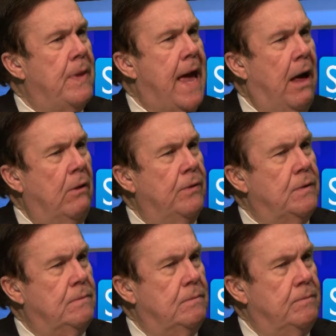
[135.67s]

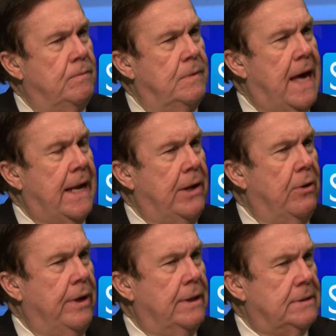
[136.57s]
How that
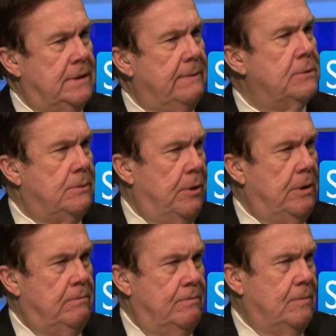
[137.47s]
area seems to
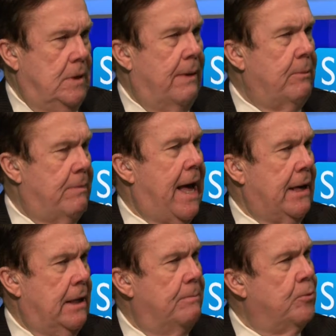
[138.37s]
be coming
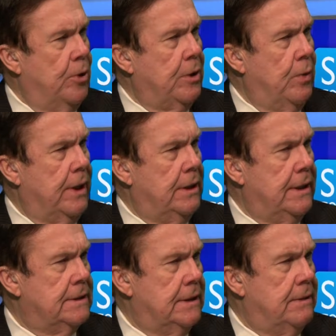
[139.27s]
back up pretty
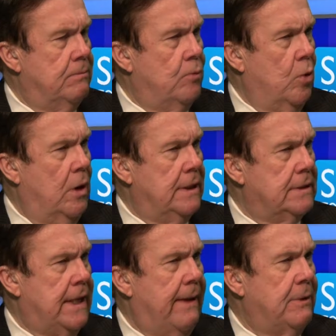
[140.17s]
quickly, isn't it? More or
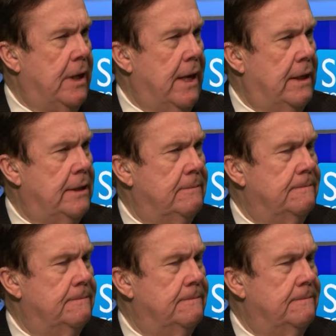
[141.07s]
less Camden County.